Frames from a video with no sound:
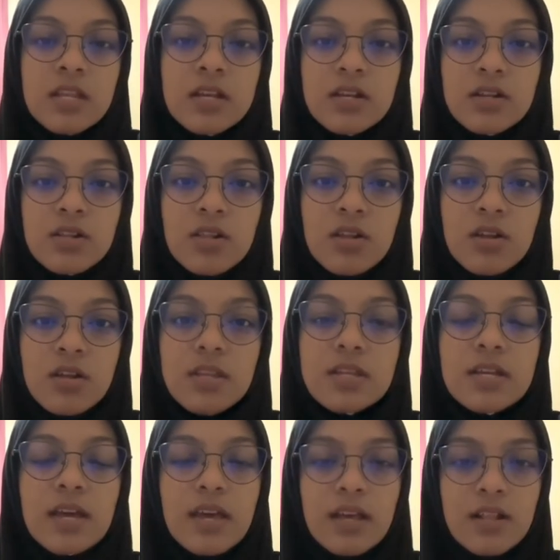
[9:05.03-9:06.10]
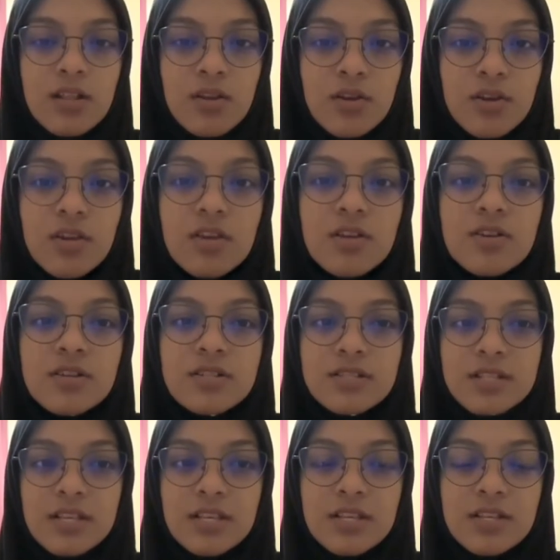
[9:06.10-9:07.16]
the alloy
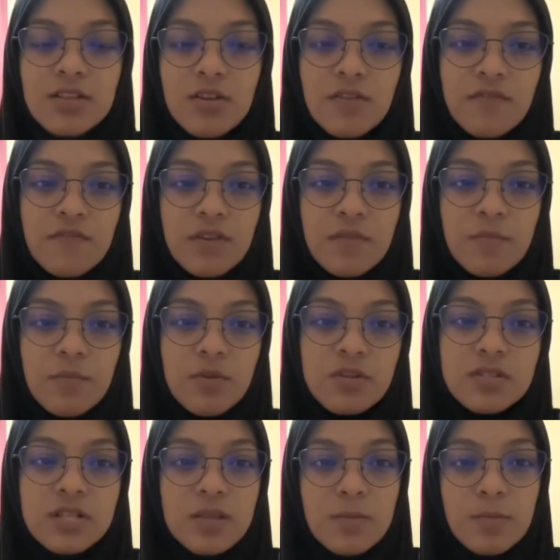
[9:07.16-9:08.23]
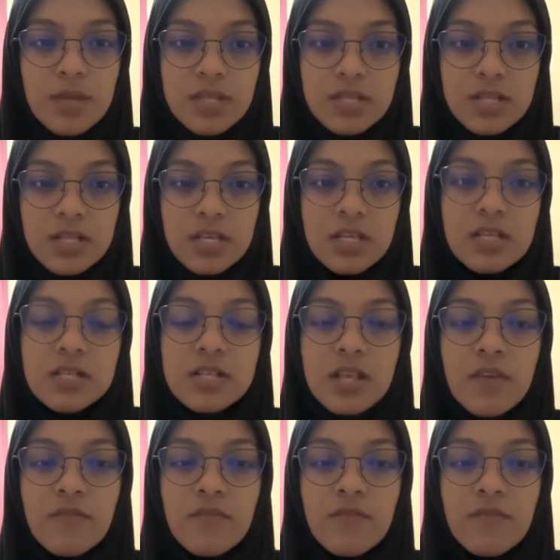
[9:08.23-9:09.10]
consists of approximately